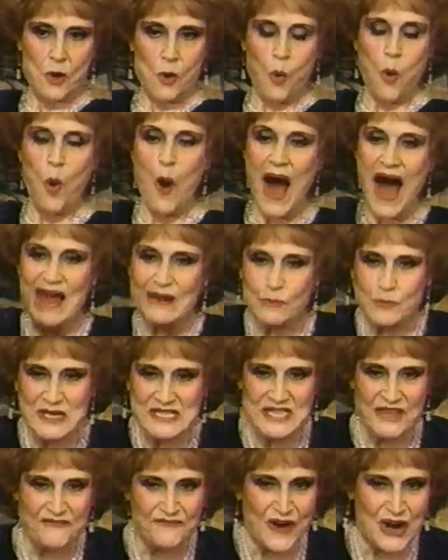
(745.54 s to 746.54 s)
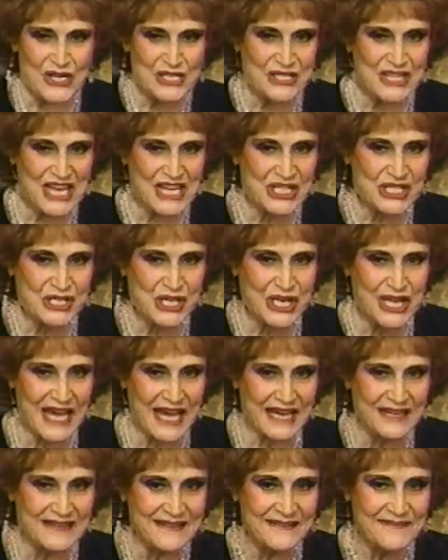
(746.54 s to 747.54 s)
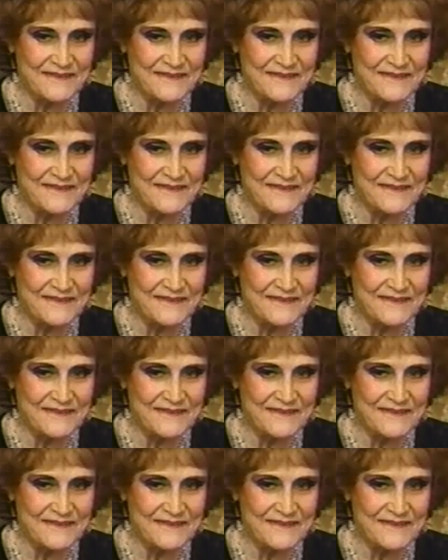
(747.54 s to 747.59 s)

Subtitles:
what was the first thing she did?